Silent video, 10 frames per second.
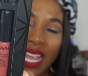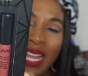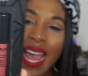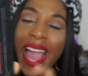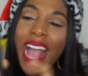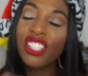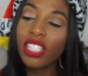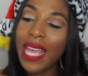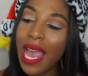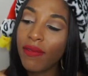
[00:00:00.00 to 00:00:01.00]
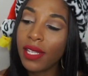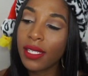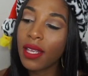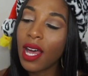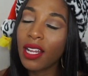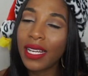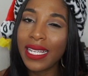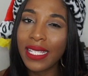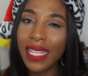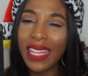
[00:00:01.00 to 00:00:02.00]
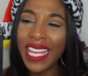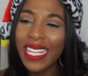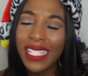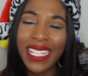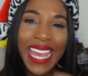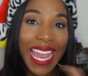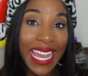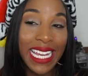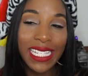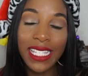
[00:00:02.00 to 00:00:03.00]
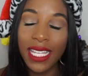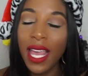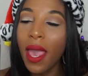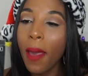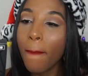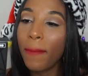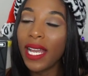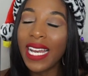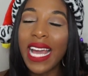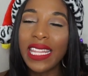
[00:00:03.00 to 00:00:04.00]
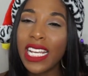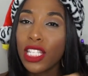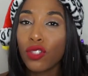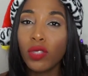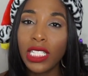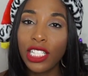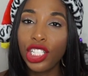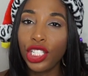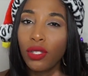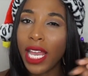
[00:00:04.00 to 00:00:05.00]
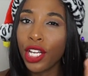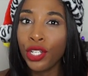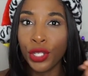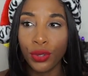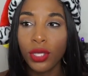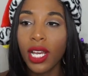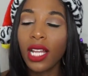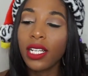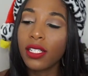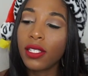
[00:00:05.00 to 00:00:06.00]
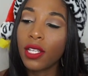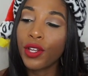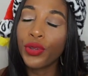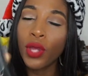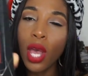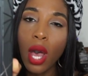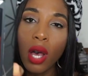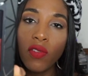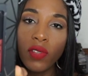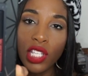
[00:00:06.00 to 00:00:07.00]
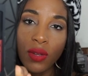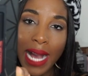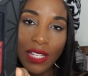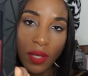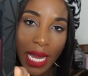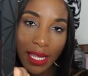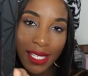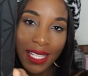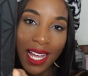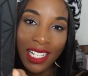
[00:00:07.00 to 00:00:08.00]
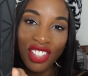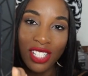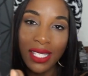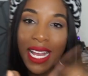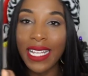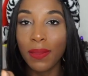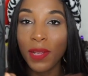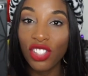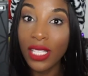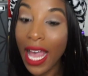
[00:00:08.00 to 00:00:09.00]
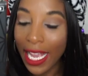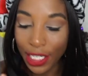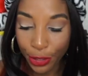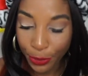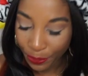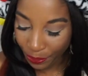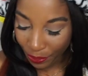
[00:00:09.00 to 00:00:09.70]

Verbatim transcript: And I actually have this color. It's I think it's Canes, but I think it's a really cute like nude color. So hopefully you guys will like this color just as much as I do.